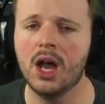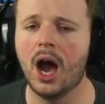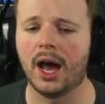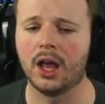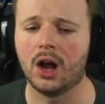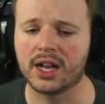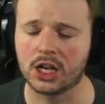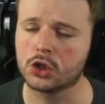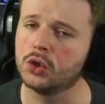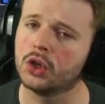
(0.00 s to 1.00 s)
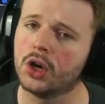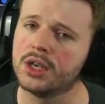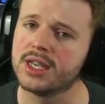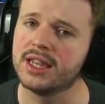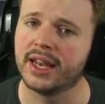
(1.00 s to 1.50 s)
And I'll catch you guys
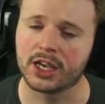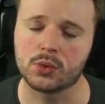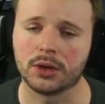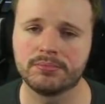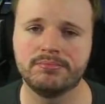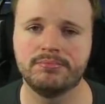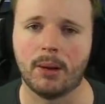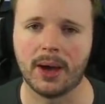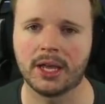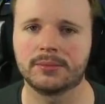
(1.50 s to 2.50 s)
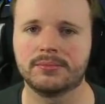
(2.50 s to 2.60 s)
in the next one. Bye-bye.